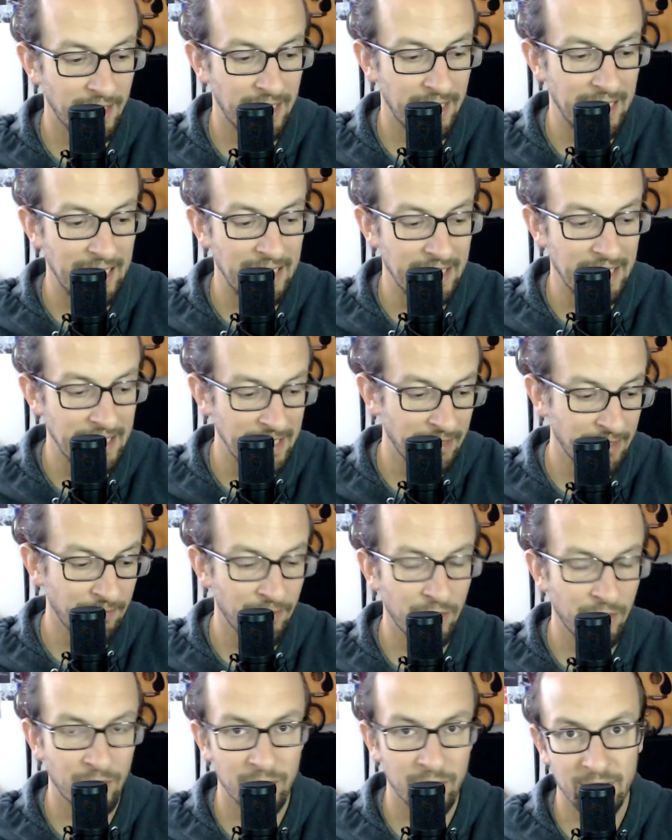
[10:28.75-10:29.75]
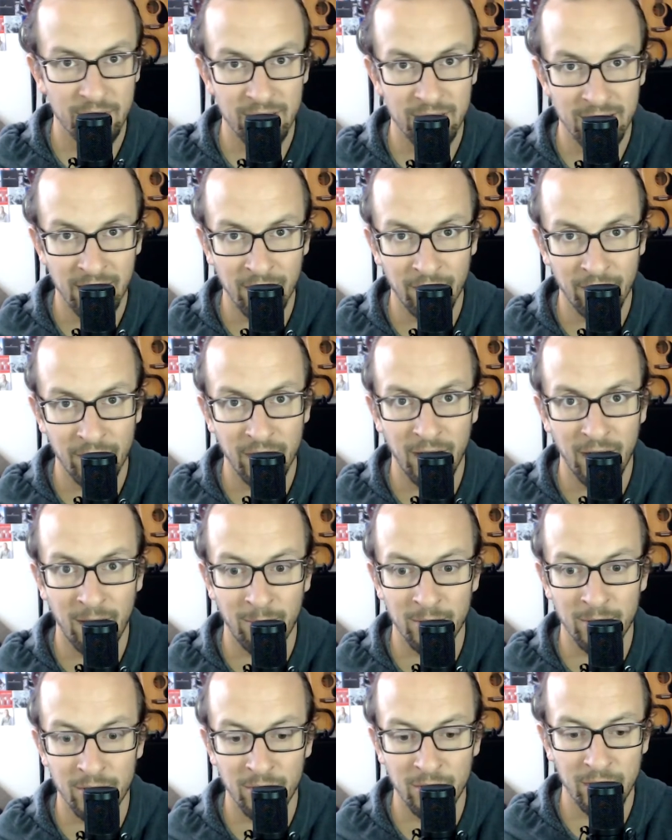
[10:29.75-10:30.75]
And give yourself the
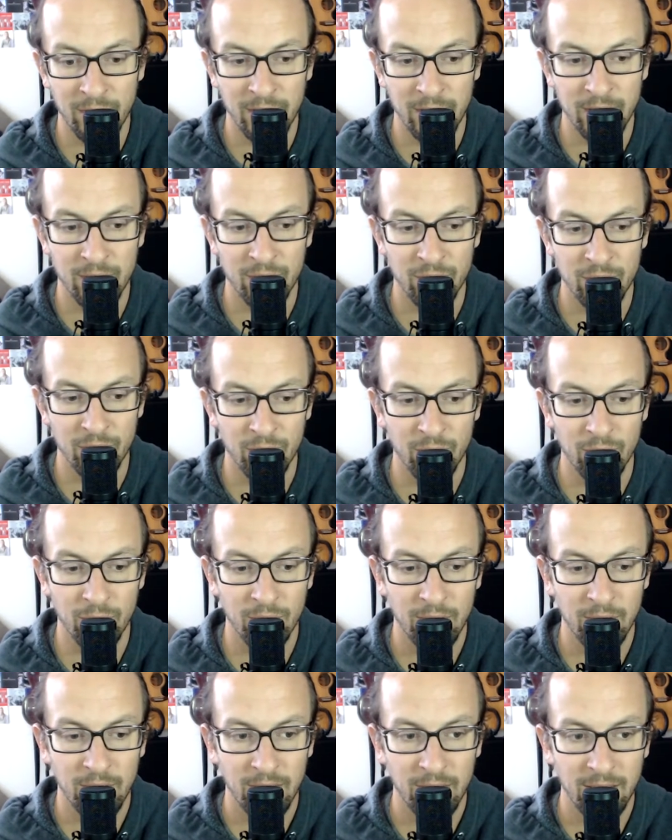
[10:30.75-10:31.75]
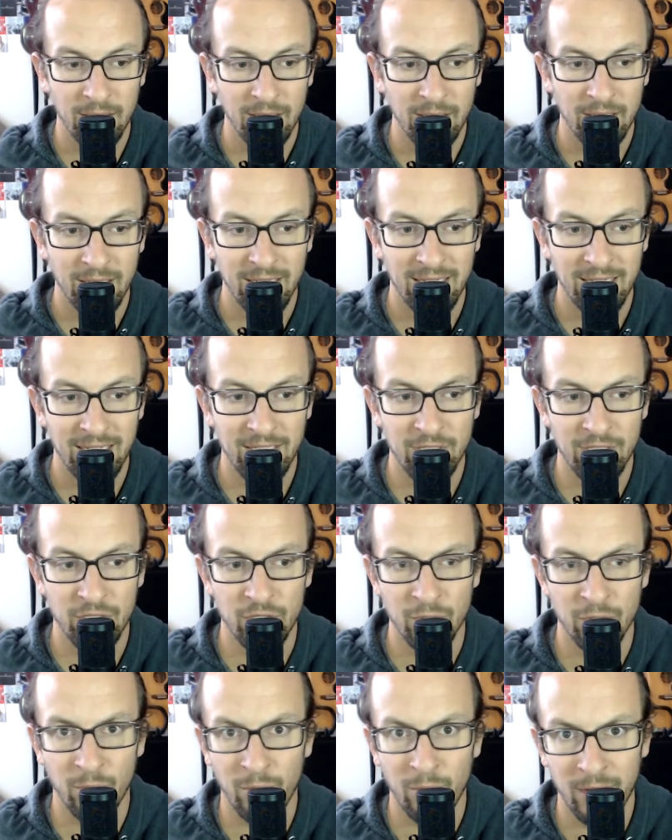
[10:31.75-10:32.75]
opportunity to
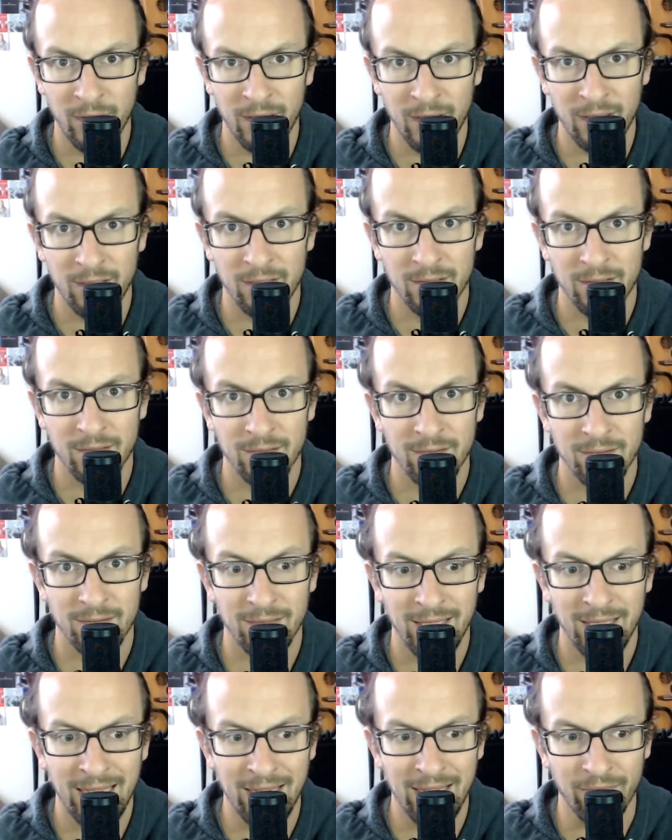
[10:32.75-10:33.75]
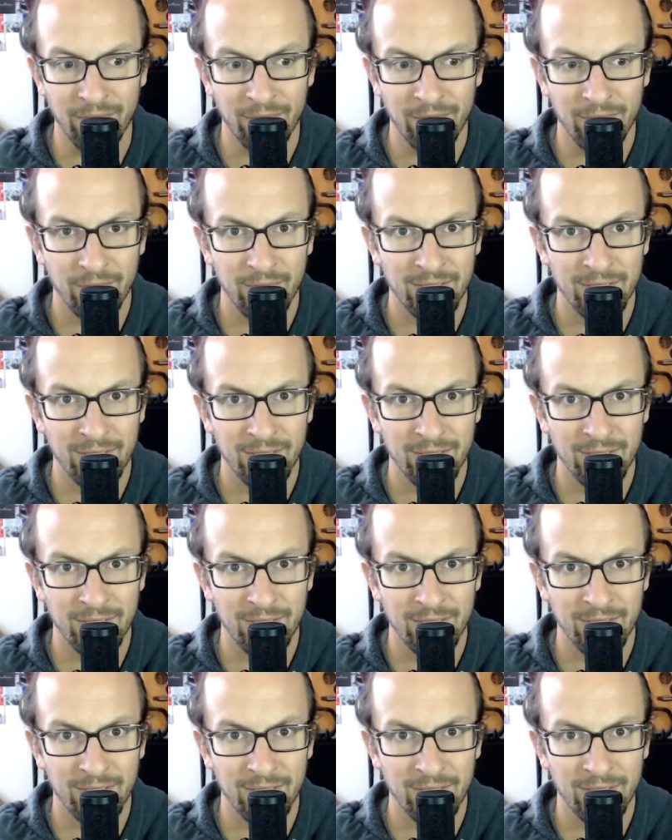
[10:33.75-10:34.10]
enjoy life.